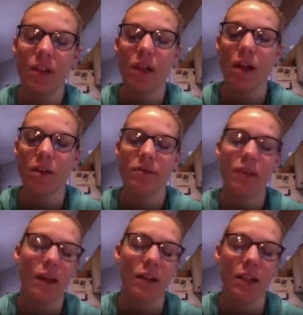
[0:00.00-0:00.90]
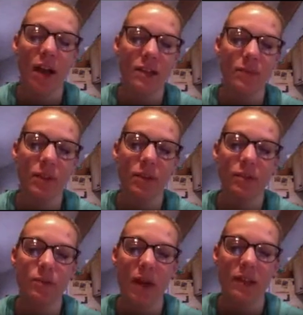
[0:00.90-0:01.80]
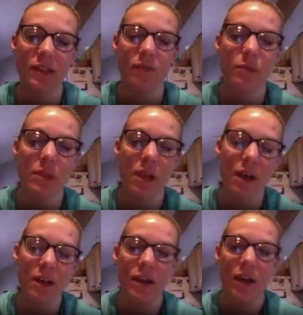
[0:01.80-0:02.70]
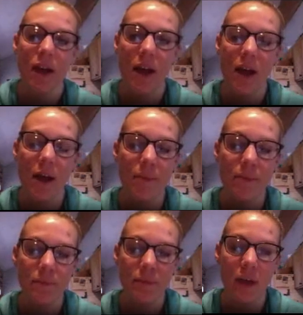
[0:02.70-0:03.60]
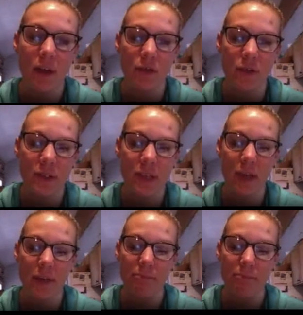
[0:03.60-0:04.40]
not clots, but little spots of blood under the skin.